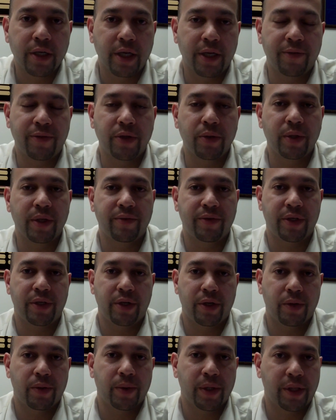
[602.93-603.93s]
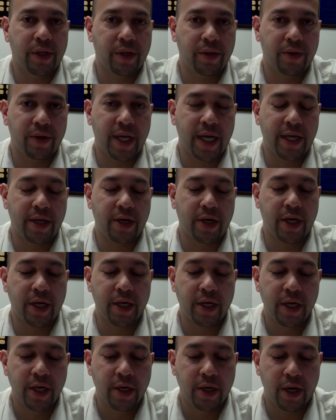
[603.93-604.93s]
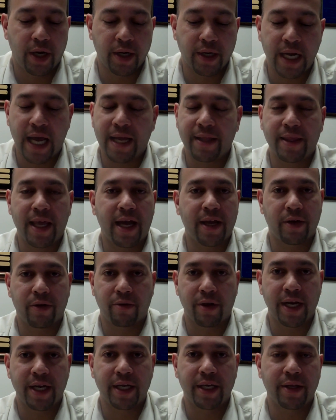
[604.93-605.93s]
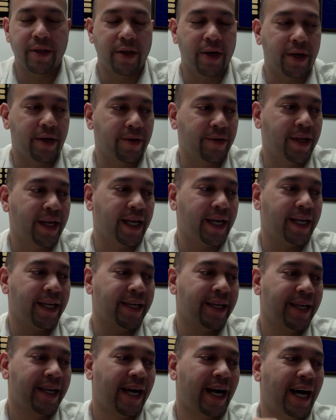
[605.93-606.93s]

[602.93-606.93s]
if you even know what the other 9 are not that great either. Okay,